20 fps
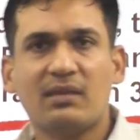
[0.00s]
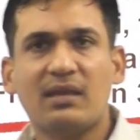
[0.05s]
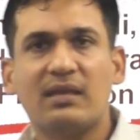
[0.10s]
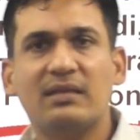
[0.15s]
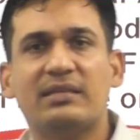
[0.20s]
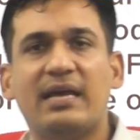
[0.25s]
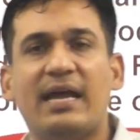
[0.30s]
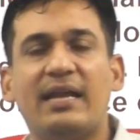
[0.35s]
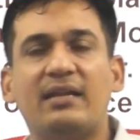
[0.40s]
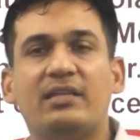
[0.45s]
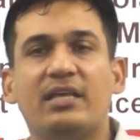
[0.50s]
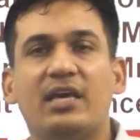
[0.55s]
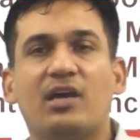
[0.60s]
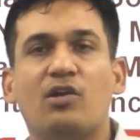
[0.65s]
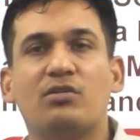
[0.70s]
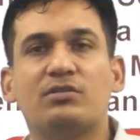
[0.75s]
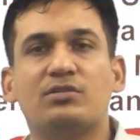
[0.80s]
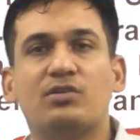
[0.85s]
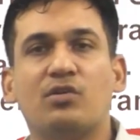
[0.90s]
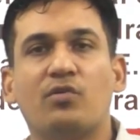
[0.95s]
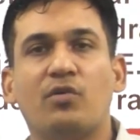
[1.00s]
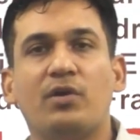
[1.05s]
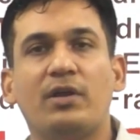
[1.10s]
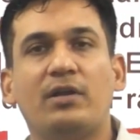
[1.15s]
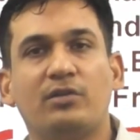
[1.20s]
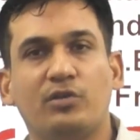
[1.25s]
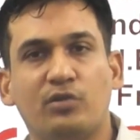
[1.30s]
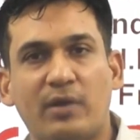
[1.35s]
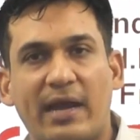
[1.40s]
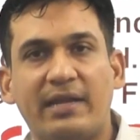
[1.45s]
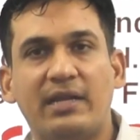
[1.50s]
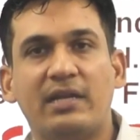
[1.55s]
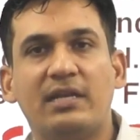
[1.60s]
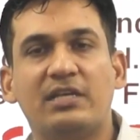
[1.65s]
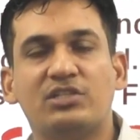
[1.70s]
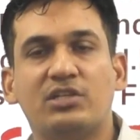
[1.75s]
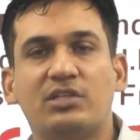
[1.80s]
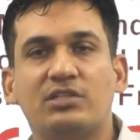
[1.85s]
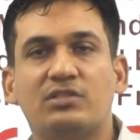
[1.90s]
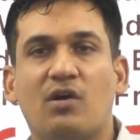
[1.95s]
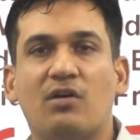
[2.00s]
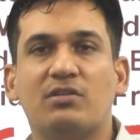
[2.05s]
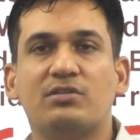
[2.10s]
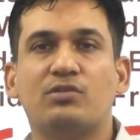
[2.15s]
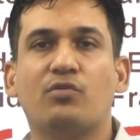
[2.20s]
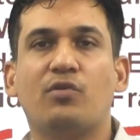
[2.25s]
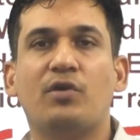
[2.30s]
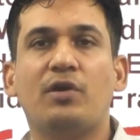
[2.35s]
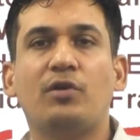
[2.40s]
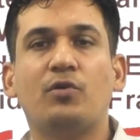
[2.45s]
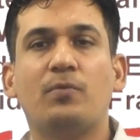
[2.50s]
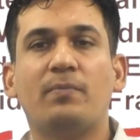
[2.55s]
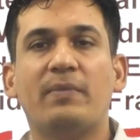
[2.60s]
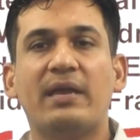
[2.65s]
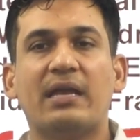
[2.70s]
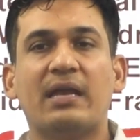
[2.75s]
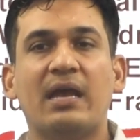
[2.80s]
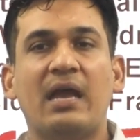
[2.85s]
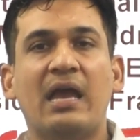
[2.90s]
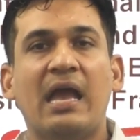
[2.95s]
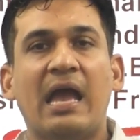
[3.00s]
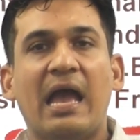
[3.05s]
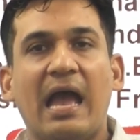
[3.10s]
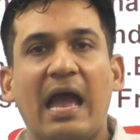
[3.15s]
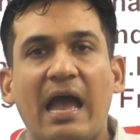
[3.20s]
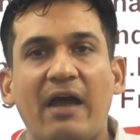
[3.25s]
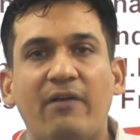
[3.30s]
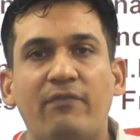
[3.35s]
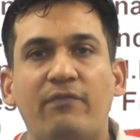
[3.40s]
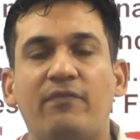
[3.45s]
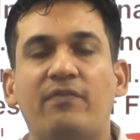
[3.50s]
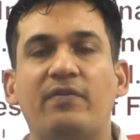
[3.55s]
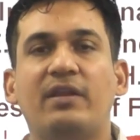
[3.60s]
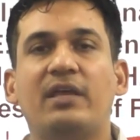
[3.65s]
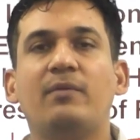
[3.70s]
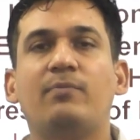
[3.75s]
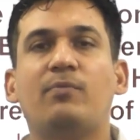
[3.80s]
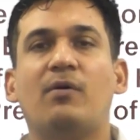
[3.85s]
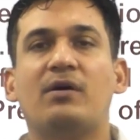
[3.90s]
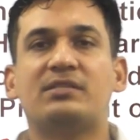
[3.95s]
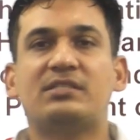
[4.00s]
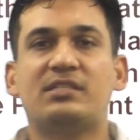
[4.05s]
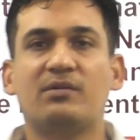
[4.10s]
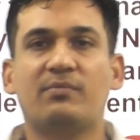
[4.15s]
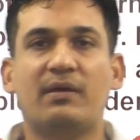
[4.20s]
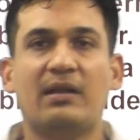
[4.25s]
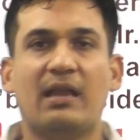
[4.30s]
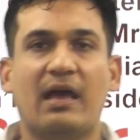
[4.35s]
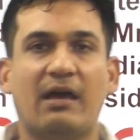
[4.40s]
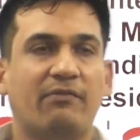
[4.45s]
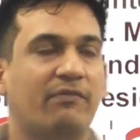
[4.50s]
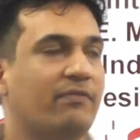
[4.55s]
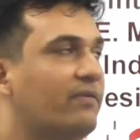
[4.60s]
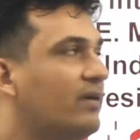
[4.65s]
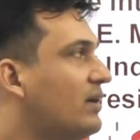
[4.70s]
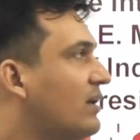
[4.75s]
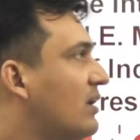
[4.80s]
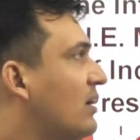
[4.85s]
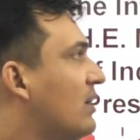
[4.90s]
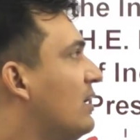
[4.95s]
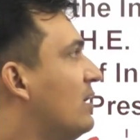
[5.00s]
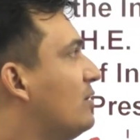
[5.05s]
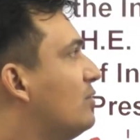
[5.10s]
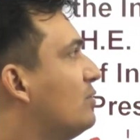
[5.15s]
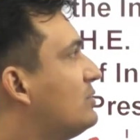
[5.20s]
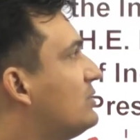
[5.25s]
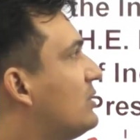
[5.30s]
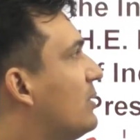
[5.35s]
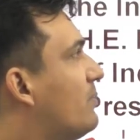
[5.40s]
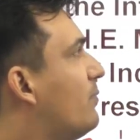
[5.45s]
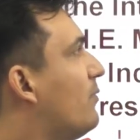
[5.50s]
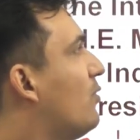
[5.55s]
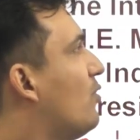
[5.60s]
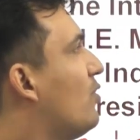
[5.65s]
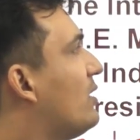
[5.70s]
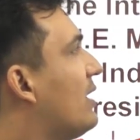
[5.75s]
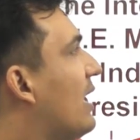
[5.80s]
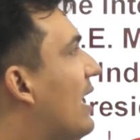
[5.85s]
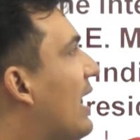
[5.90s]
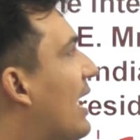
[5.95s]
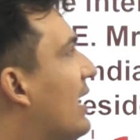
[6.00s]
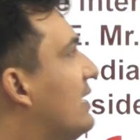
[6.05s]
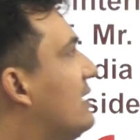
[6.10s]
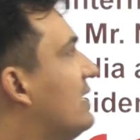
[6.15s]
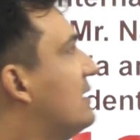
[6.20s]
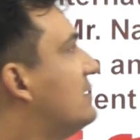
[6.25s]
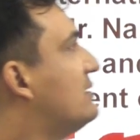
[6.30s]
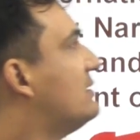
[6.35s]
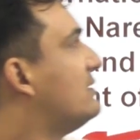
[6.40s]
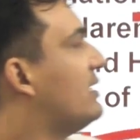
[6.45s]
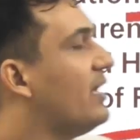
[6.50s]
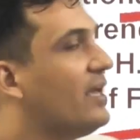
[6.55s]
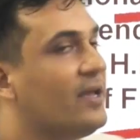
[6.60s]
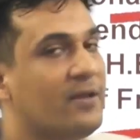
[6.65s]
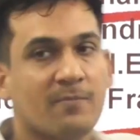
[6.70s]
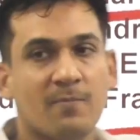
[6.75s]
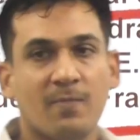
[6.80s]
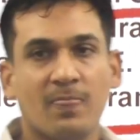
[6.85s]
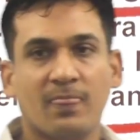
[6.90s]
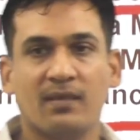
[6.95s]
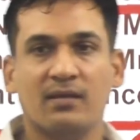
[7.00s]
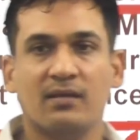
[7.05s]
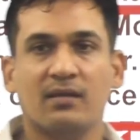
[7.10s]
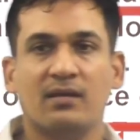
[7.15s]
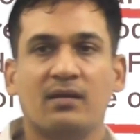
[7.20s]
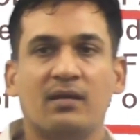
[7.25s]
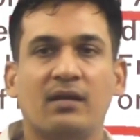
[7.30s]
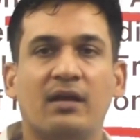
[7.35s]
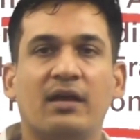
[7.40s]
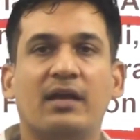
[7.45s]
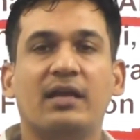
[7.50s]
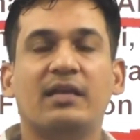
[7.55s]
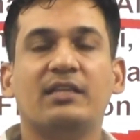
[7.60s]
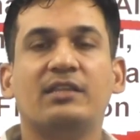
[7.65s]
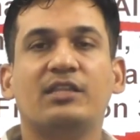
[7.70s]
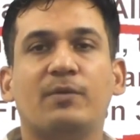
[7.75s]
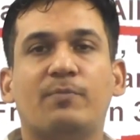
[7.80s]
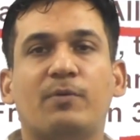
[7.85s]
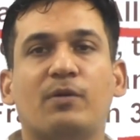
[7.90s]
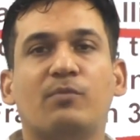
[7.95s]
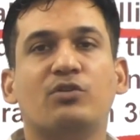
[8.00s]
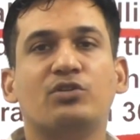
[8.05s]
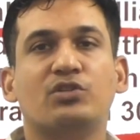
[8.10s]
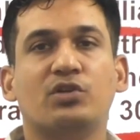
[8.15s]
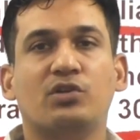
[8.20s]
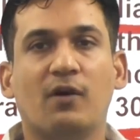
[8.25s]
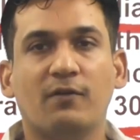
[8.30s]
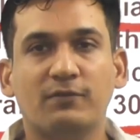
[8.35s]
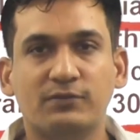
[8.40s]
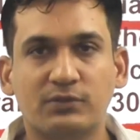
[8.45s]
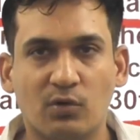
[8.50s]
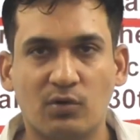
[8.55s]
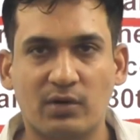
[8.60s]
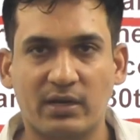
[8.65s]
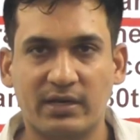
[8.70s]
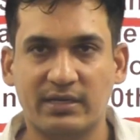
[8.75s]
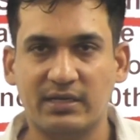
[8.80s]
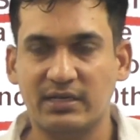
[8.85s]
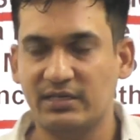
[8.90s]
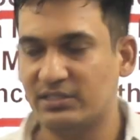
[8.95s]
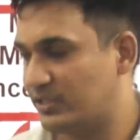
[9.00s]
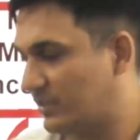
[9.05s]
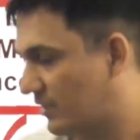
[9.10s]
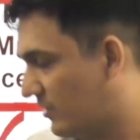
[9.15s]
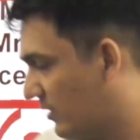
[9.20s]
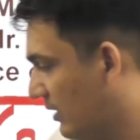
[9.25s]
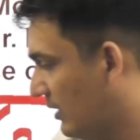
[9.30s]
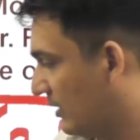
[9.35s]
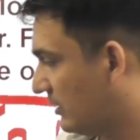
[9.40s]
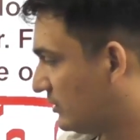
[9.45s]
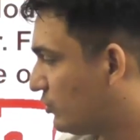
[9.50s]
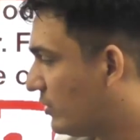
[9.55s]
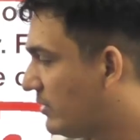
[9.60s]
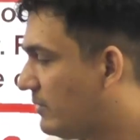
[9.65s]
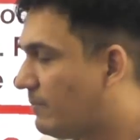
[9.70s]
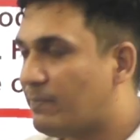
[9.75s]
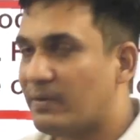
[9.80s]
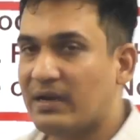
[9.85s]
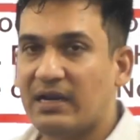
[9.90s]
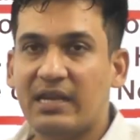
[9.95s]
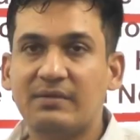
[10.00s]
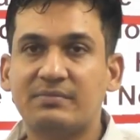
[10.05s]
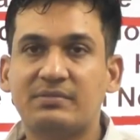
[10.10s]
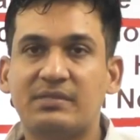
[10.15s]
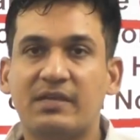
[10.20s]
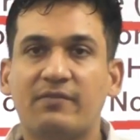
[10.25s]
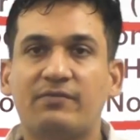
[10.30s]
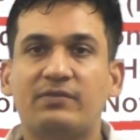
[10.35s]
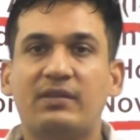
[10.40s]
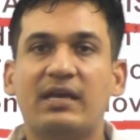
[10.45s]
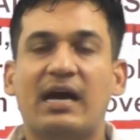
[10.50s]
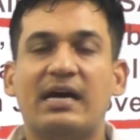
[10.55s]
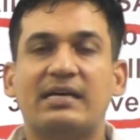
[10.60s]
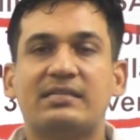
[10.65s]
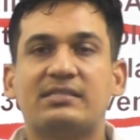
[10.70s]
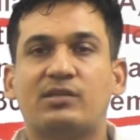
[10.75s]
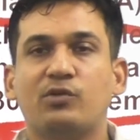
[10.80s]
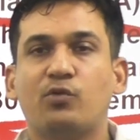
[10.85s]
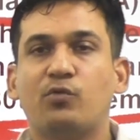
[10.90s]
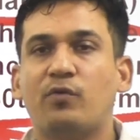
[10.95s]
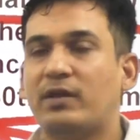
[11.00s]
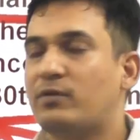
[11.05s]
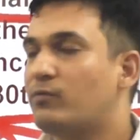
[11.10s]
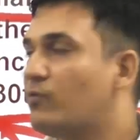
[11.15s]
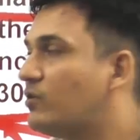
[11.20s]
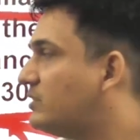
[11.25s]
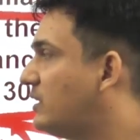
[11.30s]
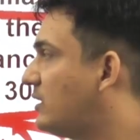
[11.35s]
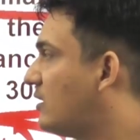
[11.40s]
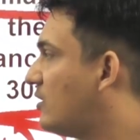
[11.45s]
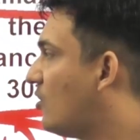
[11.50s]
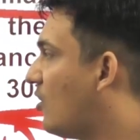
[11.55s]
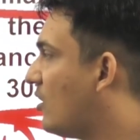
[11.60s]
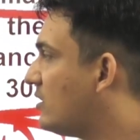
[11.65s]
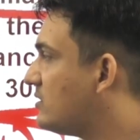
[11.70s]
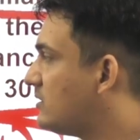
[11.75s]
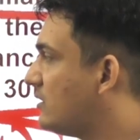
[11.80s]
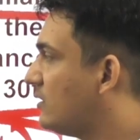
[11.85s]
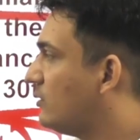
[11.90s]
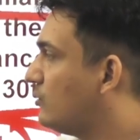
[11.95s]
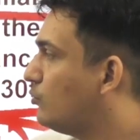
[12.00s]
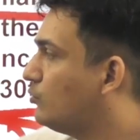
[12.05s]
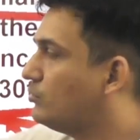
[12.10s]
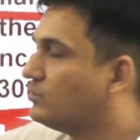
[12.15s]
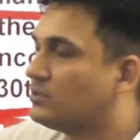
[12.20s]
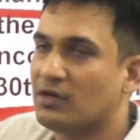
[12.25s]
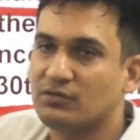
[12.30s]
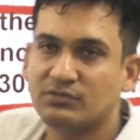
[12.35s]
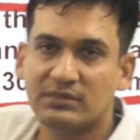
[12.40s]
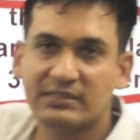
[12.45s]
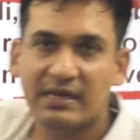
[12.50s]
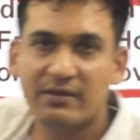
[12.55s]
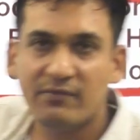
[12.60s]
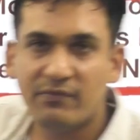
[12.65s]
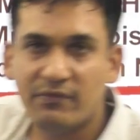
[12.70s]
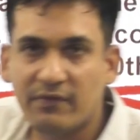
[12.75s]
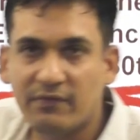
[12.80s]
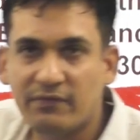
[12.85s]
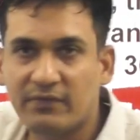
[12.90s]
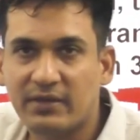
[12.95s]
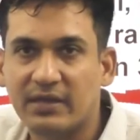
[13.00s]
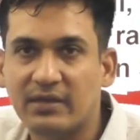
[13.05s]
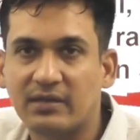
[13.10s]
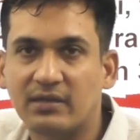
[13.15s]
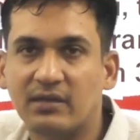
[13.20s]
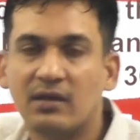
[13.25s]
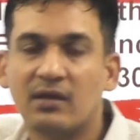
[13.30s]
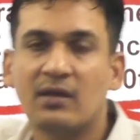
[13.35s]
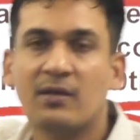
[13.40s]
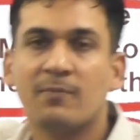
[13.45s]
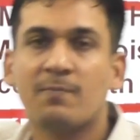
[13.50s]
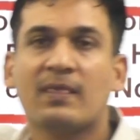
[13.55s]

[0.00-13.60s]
that they are also United Nations is also going to make every possible effort to support ISA in the promotion of solar energy. So in prelims, if they ask you when was it launched, 2015.